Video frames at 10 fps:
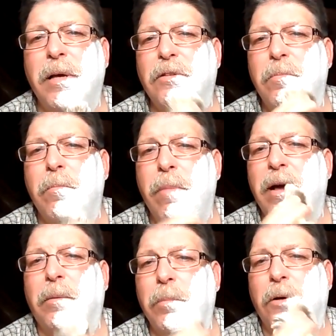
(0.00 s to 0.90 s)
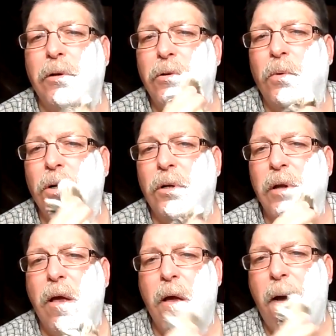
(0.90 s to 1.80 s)
best backbone in the
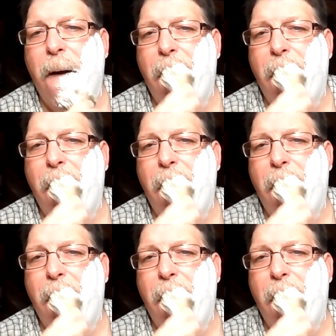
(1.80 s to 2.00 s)
world.